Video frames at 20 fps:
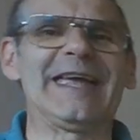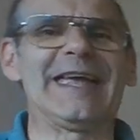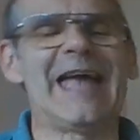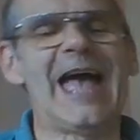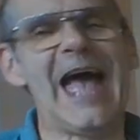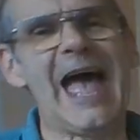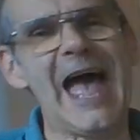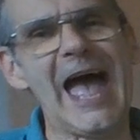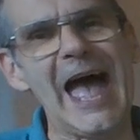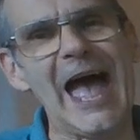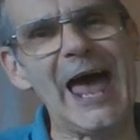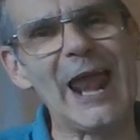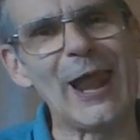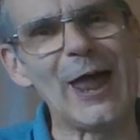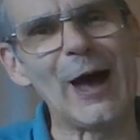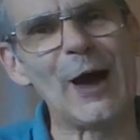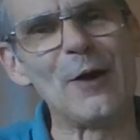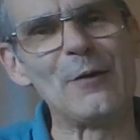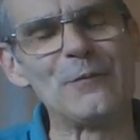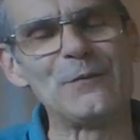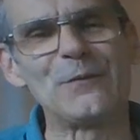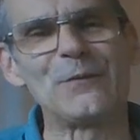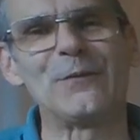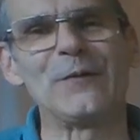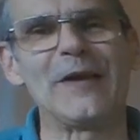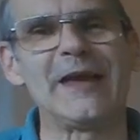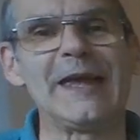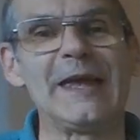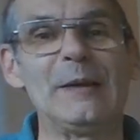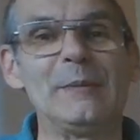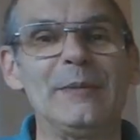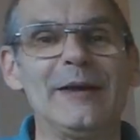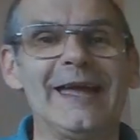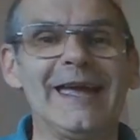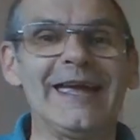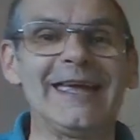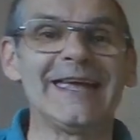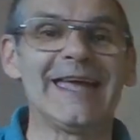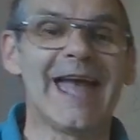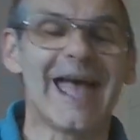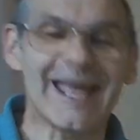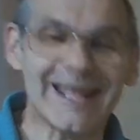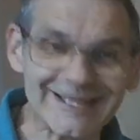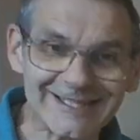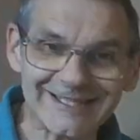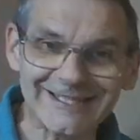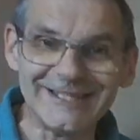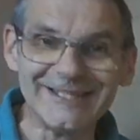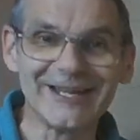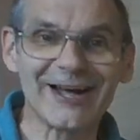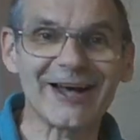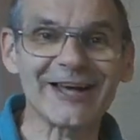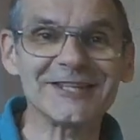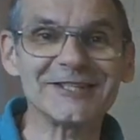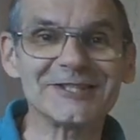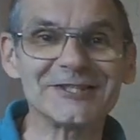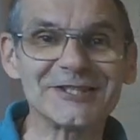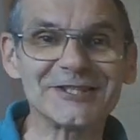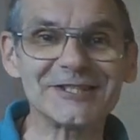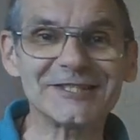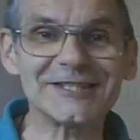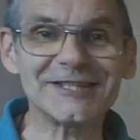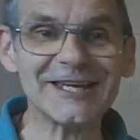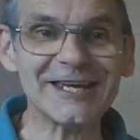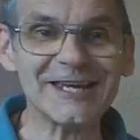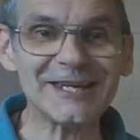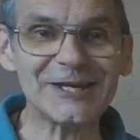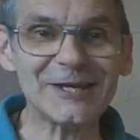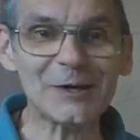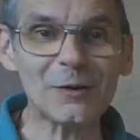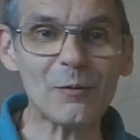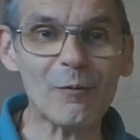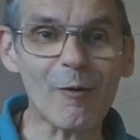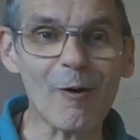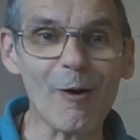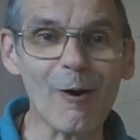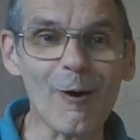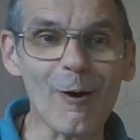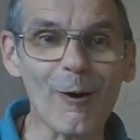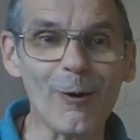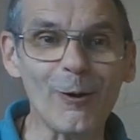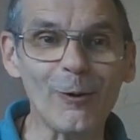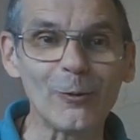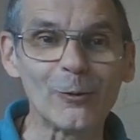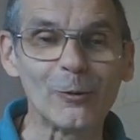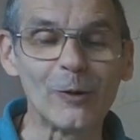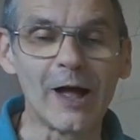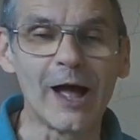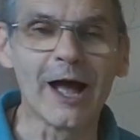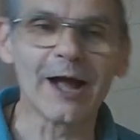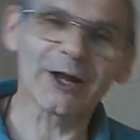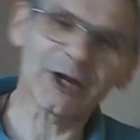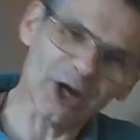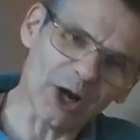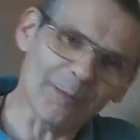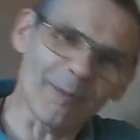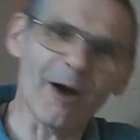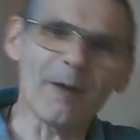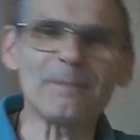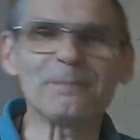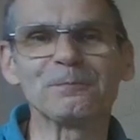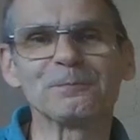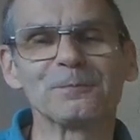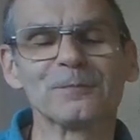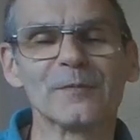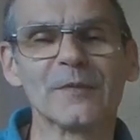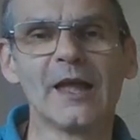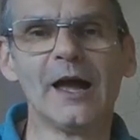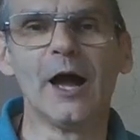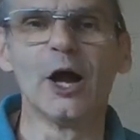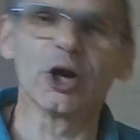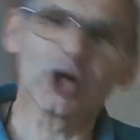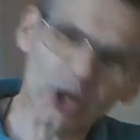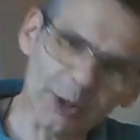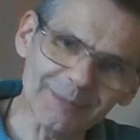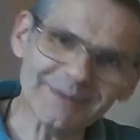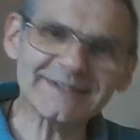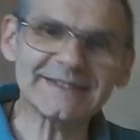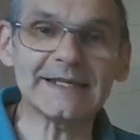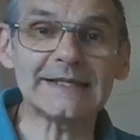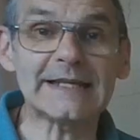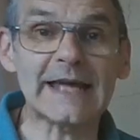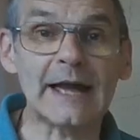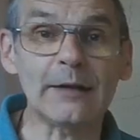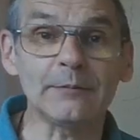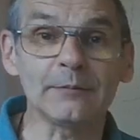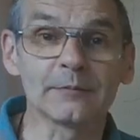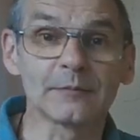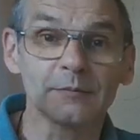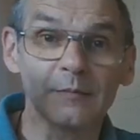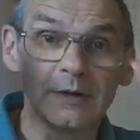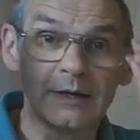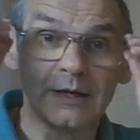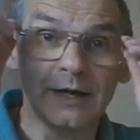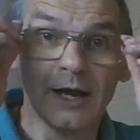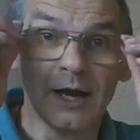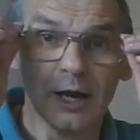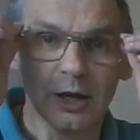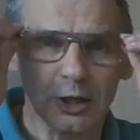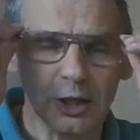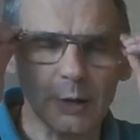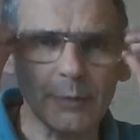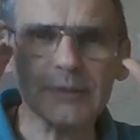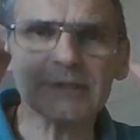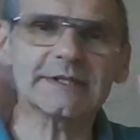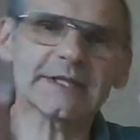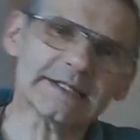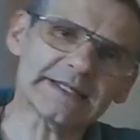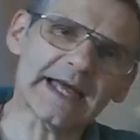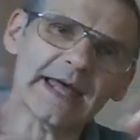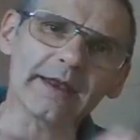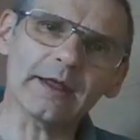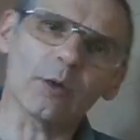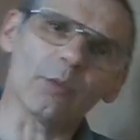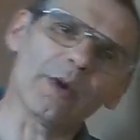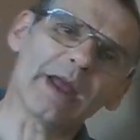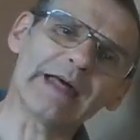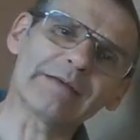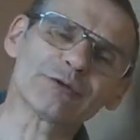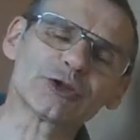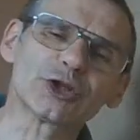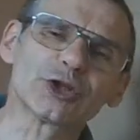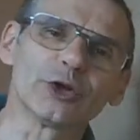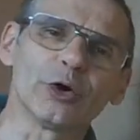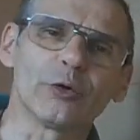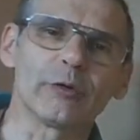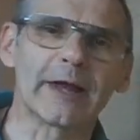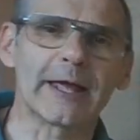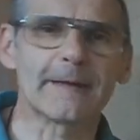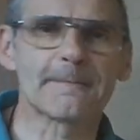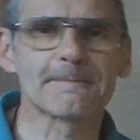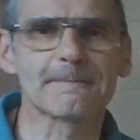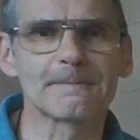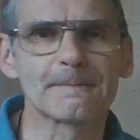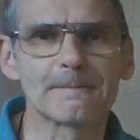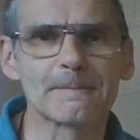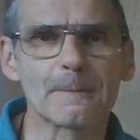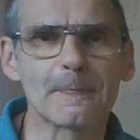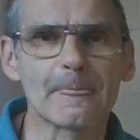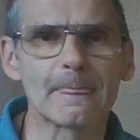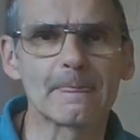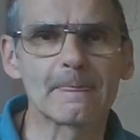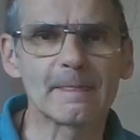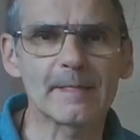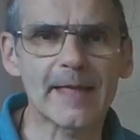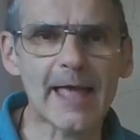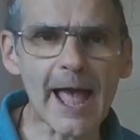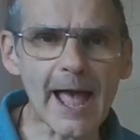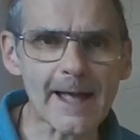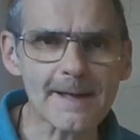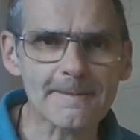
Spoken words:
Hello, Phoebe. It's nice to see you all. Come on, come and sit down. Come and sit down and we'll have a story. Yeah?